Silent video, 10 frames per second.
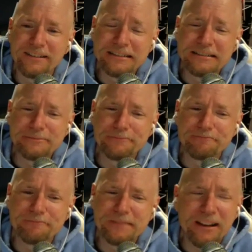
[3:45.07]
Uh,
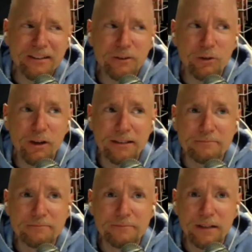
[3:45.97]
that's great.
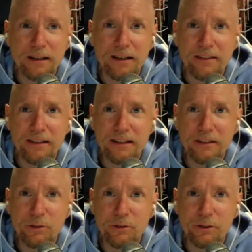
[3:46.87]
I think
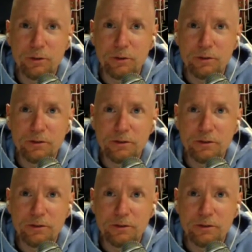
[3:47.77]
that's really cool.